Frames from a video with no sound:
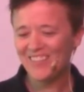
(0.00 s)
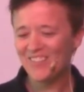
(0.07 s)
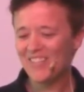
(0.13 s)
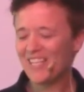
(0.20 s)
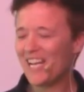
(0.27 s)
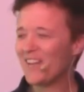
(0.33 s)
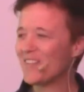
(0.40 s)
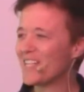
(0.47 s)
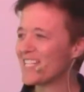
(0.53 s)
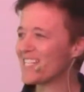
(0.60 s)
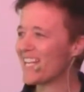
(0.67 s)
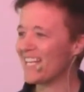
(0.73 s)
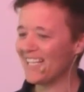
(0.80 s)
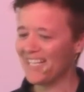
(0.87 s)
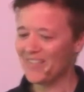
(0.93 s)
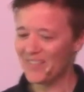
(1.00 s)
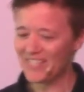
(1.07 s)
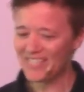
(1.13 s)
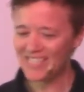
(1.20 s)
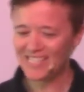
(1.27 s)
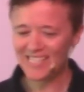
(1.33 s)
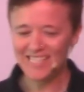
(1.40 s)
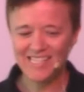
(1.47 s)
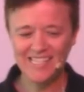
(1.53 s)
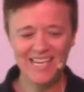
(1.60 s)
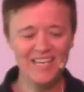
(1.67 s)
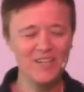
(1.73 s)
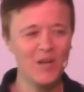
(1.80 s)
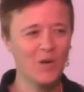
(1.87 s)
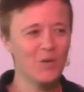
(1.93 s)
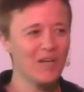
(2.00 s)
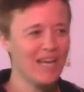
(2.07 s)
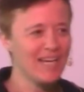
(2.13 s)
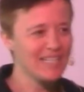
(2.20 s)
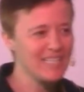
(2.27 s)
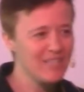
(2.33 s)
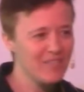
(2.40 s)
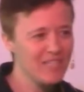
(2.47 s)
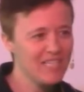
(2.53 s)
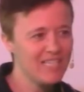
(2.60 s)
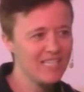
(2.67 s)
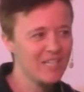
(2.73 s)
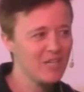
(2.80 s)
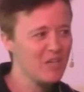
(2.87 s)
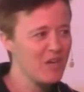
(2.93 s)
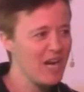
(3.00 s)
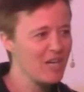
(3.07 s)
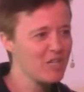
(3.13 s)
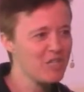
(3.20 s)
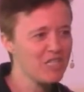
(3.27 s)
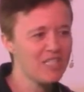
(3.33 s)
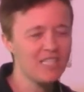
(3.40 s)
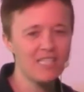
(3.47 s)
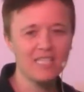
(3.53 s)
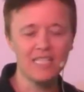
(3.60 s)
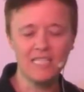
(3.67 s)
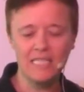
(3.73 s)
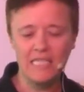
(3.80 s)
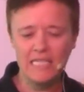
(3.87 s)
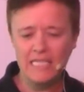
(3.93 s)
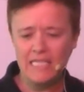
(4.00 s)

Being able to set limits and say no to activities and interactions and,